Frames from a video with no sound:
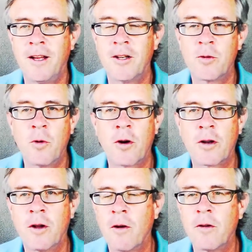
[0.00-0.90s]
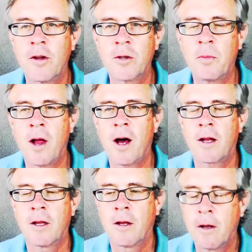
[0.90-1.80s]
it, it, has worked, you know, everything's
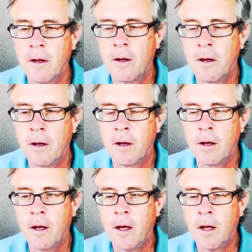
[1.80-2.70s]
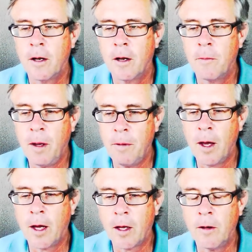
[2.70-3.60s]
blocked. And uh,
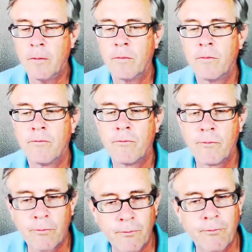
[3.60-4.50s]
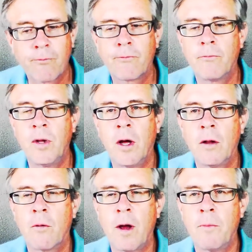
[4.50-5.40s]
maybe I can be
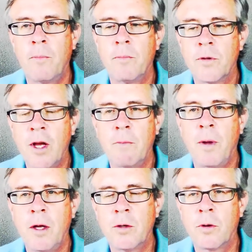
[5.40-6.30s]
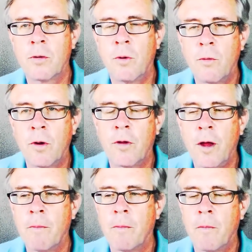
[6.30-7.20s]
on the right same page with, with, with
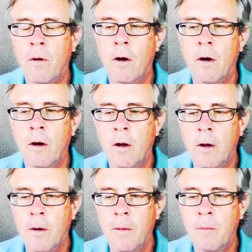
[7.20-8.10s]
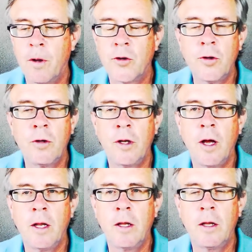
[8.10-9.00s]
them. Uh, but it certainly
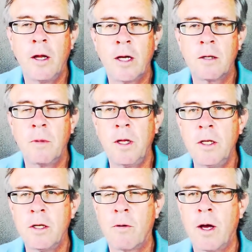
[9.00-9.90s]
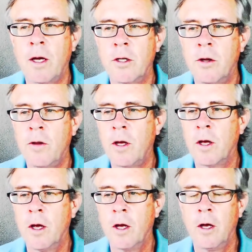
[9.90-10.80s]
not hasn't been easy, right? Because you think
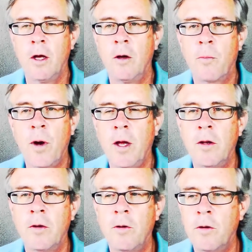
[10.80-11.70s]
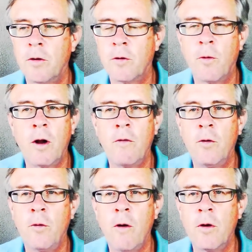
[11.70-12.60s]
you're praying to, to whatever
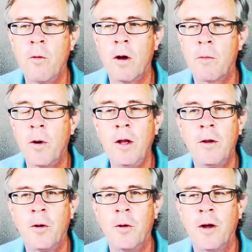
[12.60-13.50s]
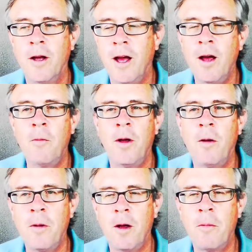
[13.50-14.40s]
you, whoever you want to pray to. Help,
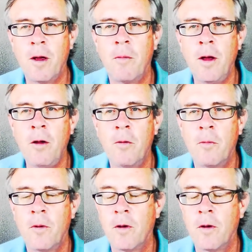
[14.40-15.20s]
help, help, help, help.